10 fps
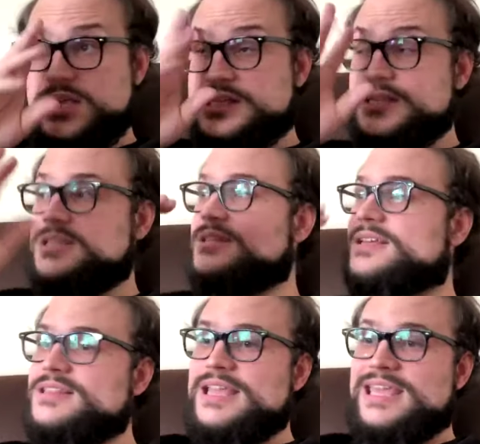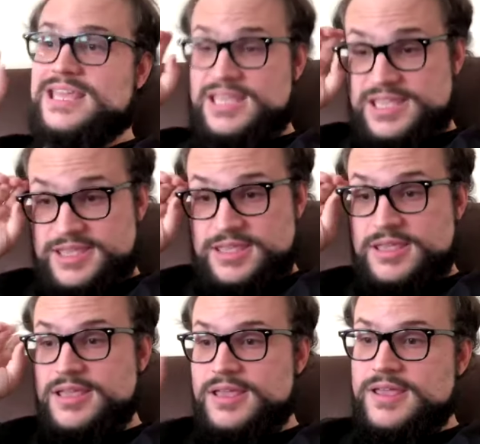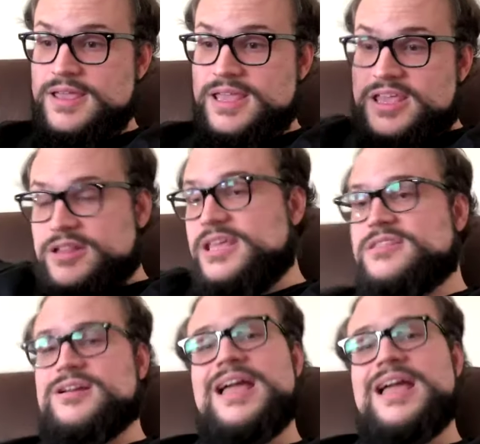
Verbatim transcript: Something that, like, he'll either